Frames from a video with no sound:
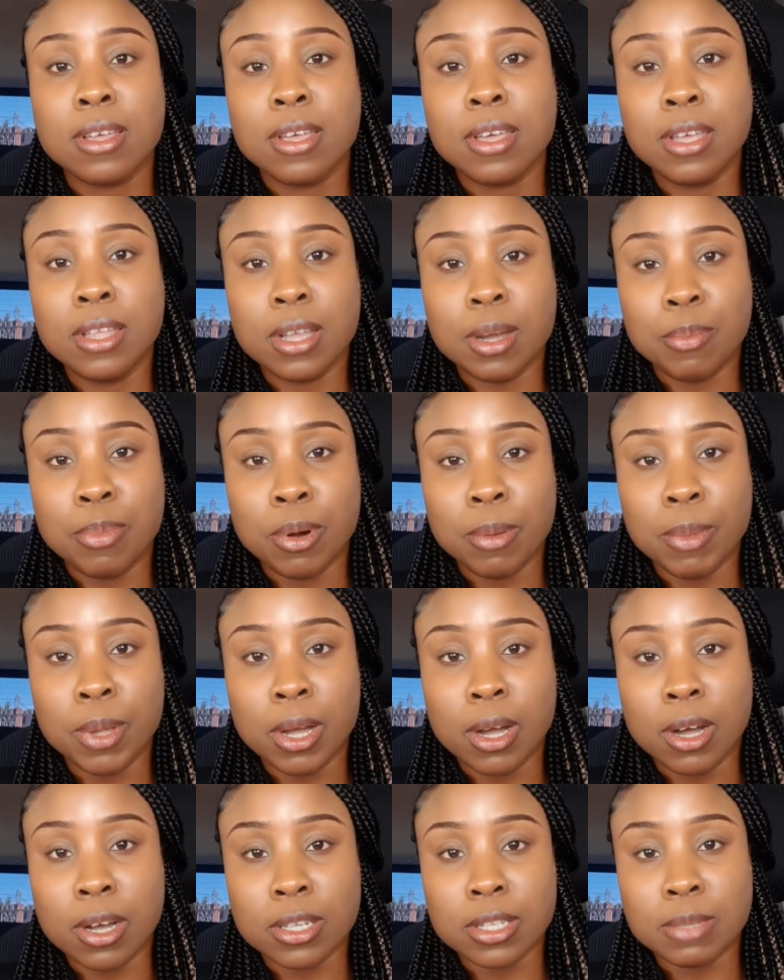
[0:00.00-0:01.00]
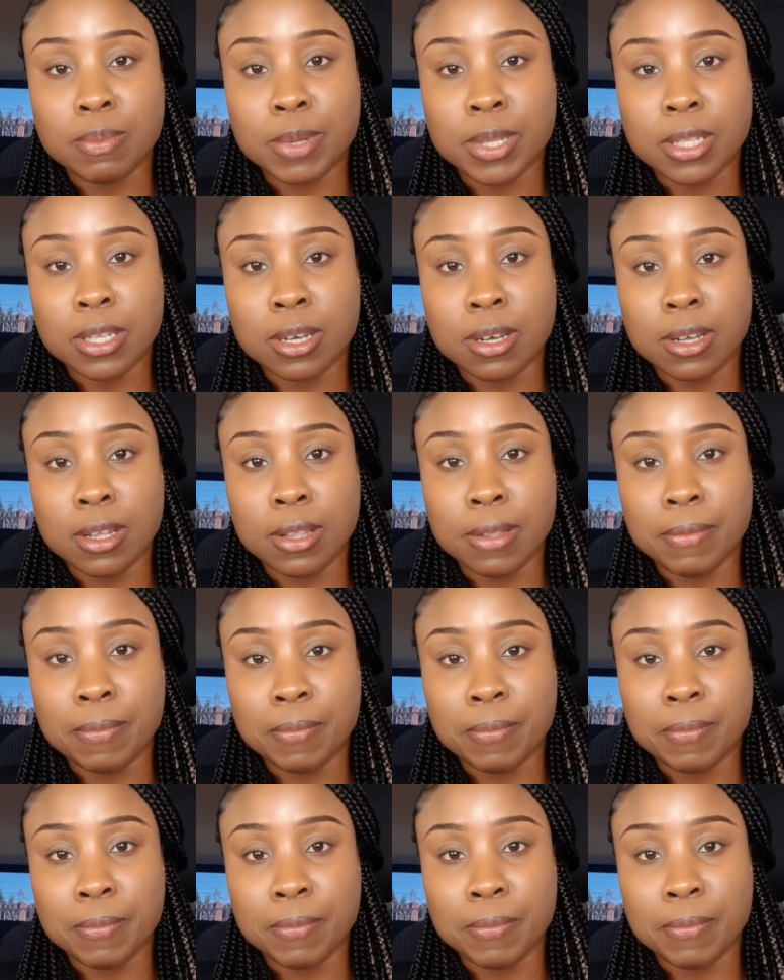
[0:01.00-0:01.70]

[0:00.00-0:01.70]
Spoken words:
in a public hospital,